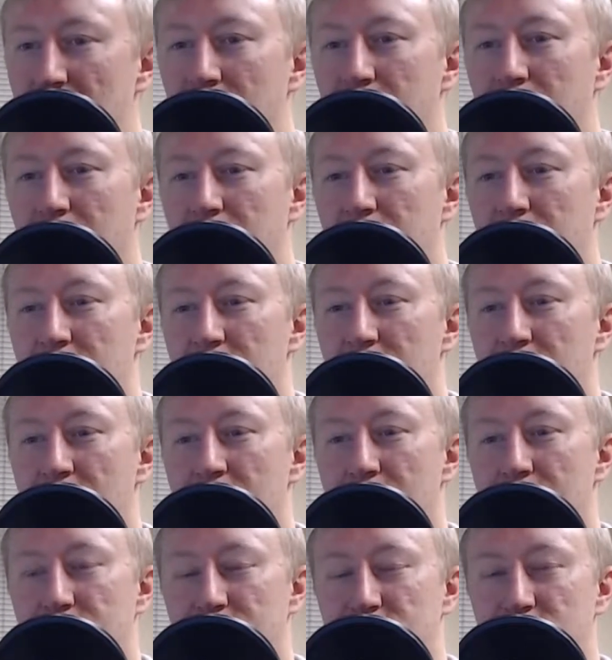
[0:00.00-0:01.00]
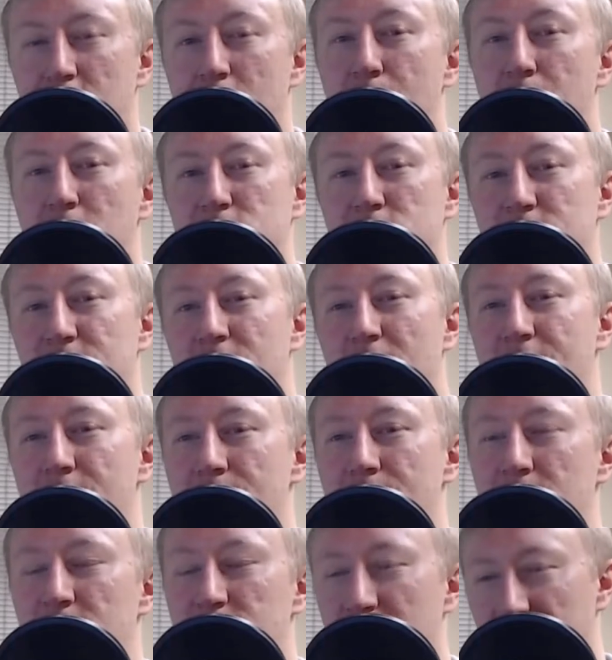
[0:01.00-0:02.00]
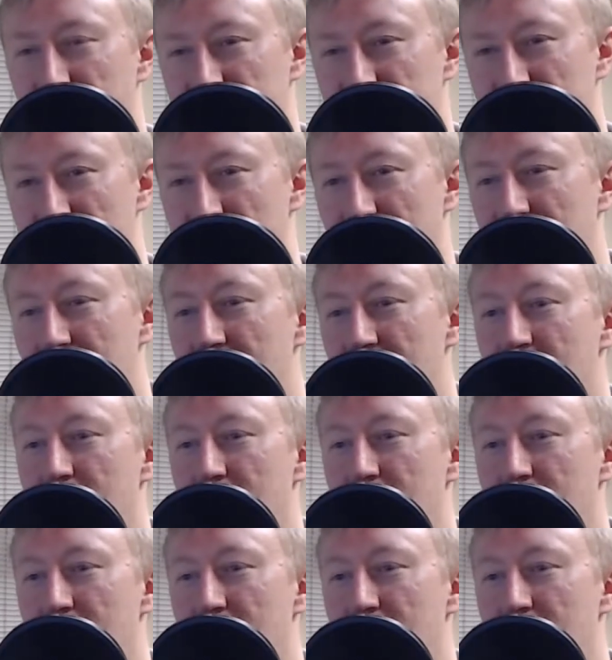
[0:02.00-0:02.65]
He took a picture of Donovan Mitchell, and he's like,